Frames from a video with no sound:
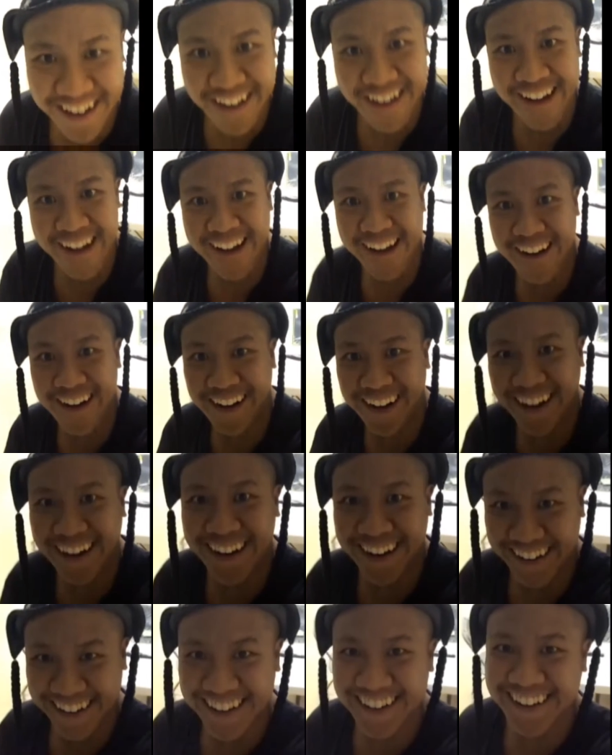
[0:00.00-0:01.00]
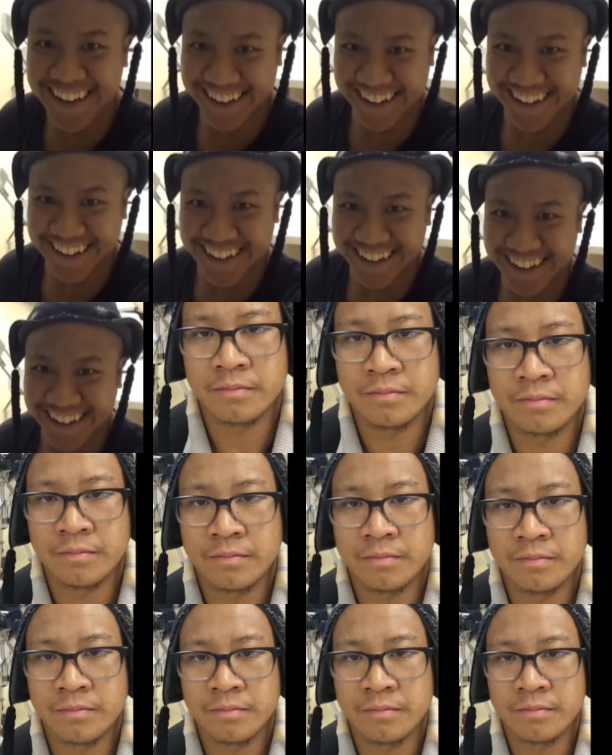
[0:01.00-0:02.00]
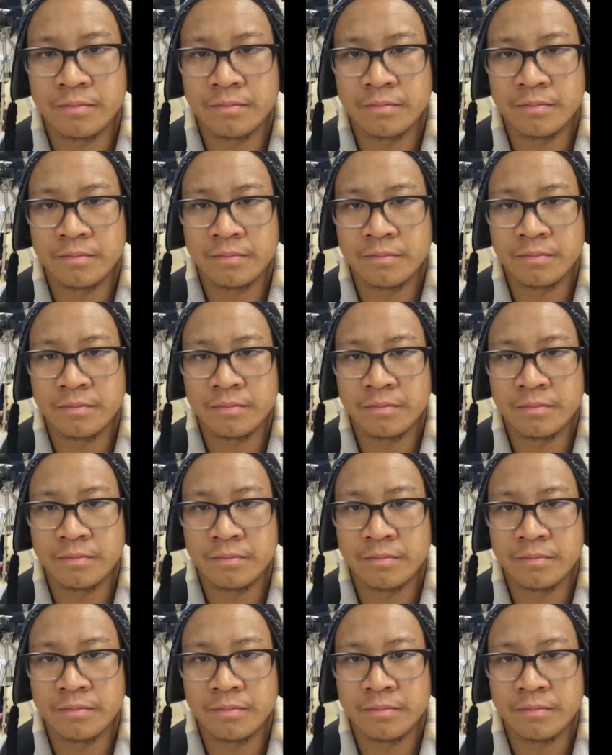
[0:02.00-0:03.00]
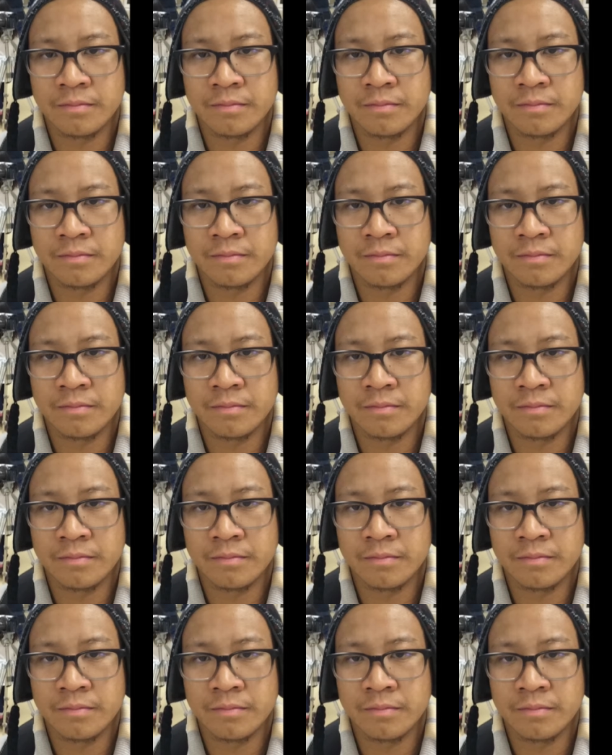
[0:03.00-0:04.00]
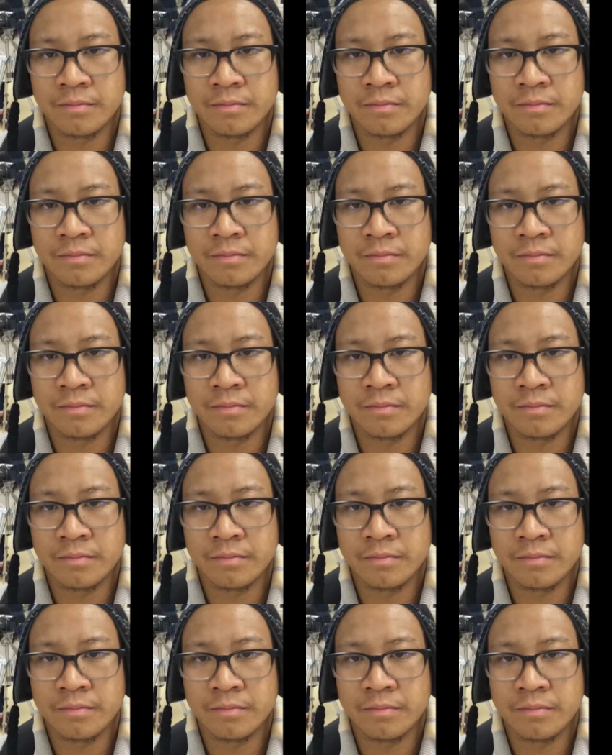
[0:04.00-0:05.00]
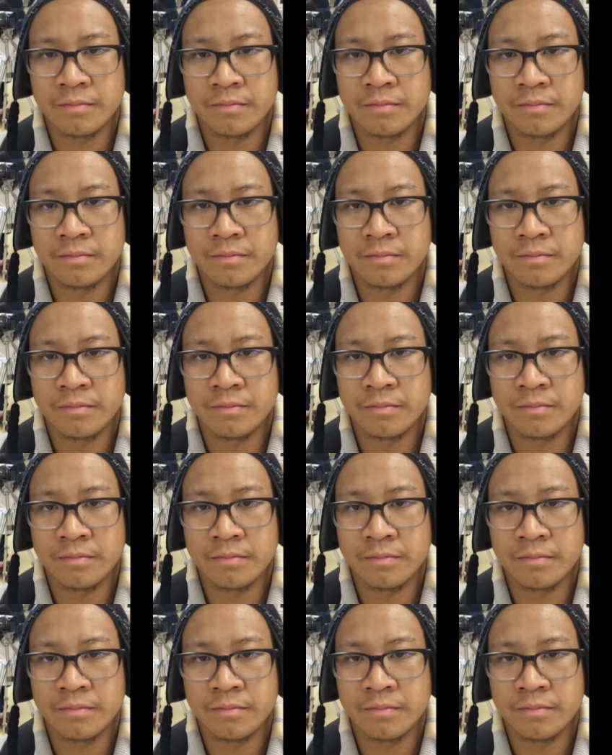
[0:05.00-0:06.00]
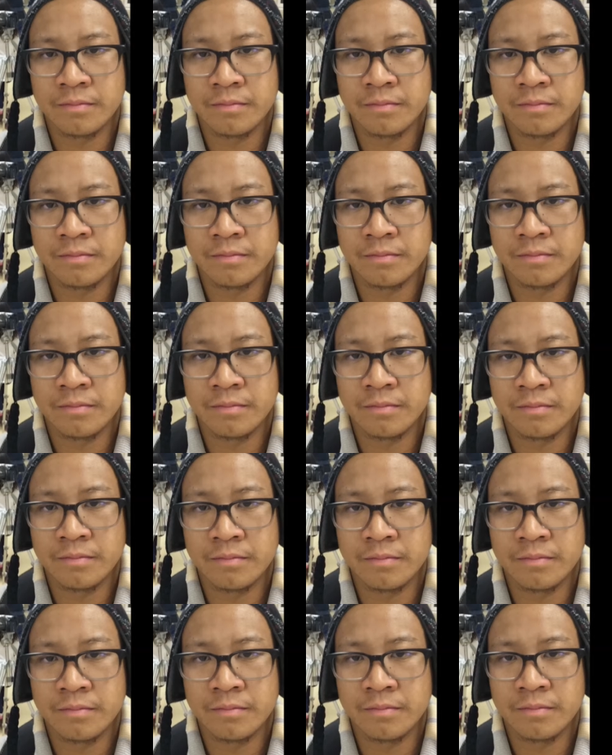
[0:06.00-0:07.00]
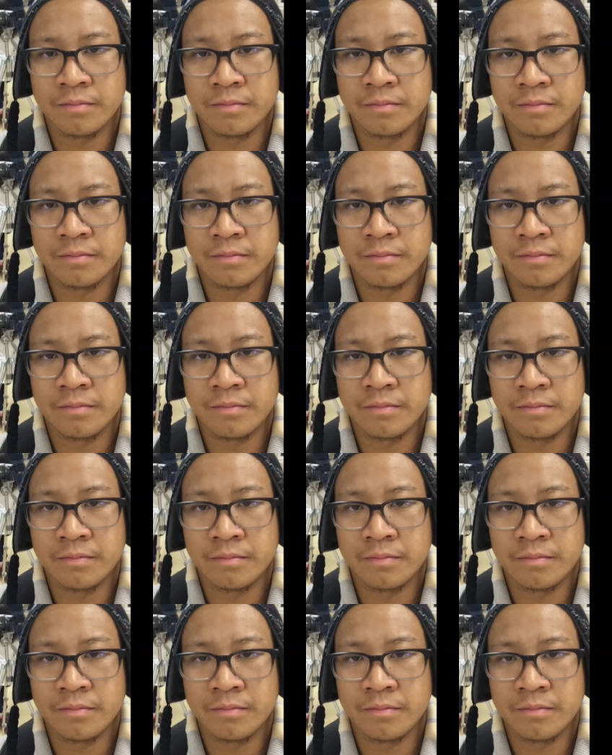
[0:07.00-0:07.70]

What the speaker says: (silence)